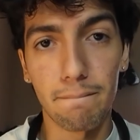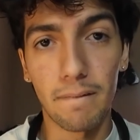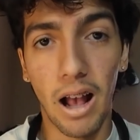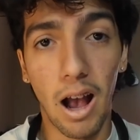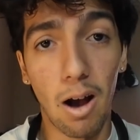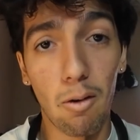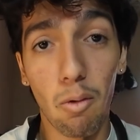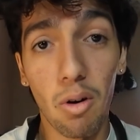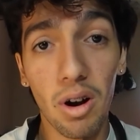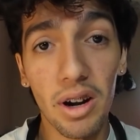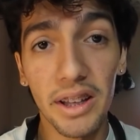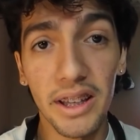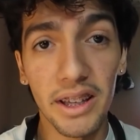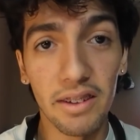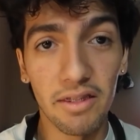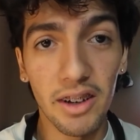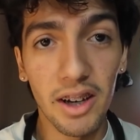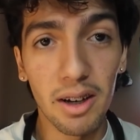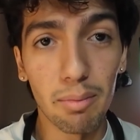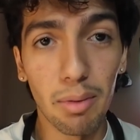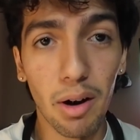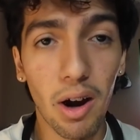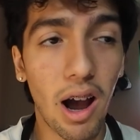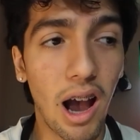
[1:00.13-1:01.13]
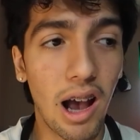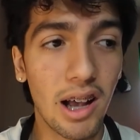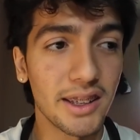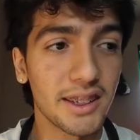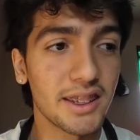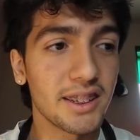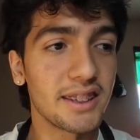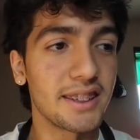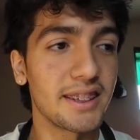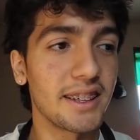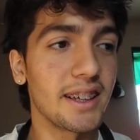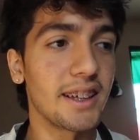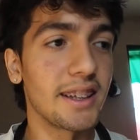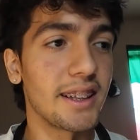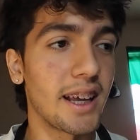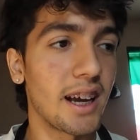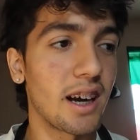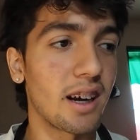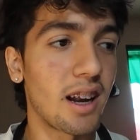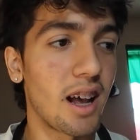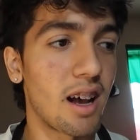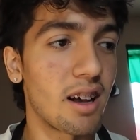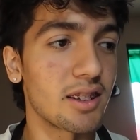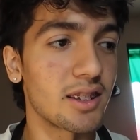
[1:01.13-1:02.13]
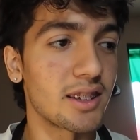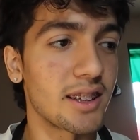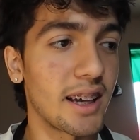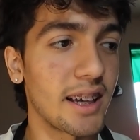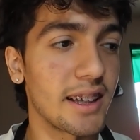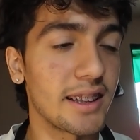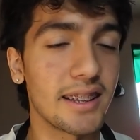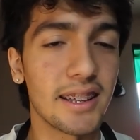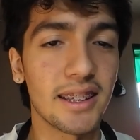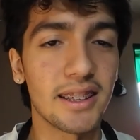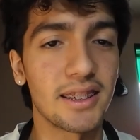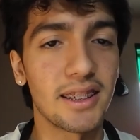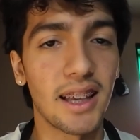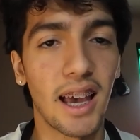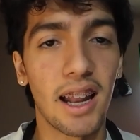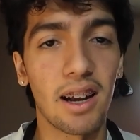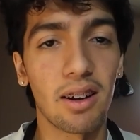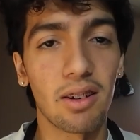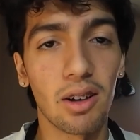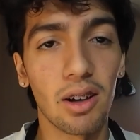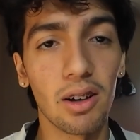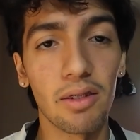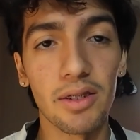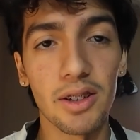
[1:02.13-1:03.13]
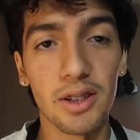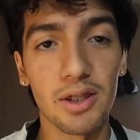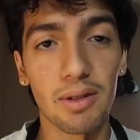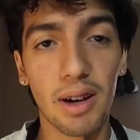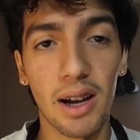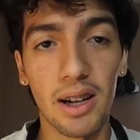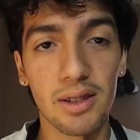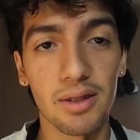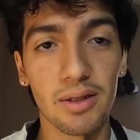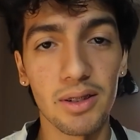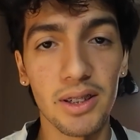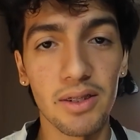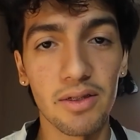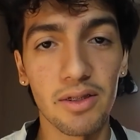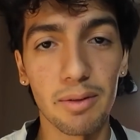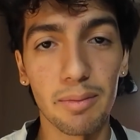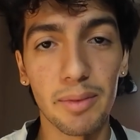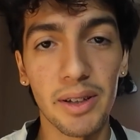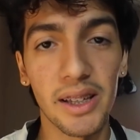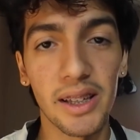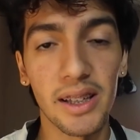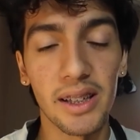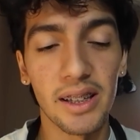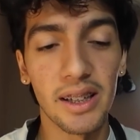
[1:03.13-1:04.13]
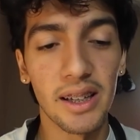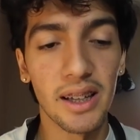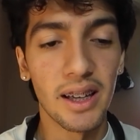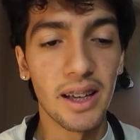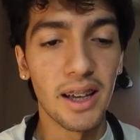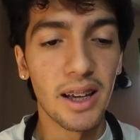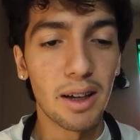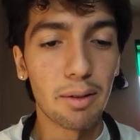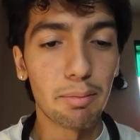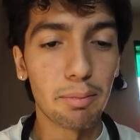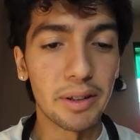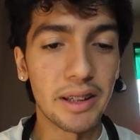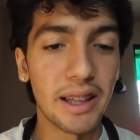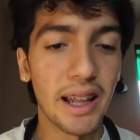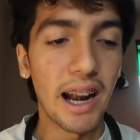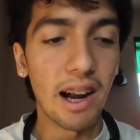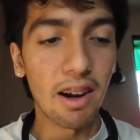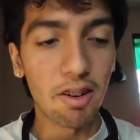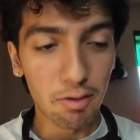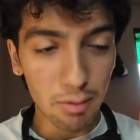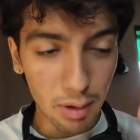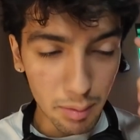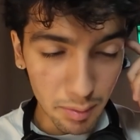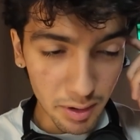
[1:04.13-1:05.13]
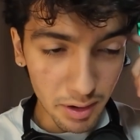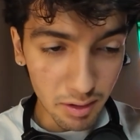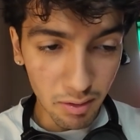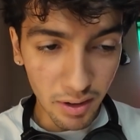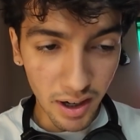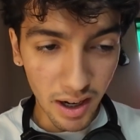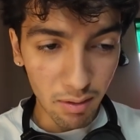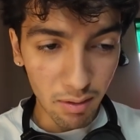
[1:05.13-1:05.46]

I want to give up, bro. I was really sitting there and I was like, I don't know if this route's really for me. But then I remembered when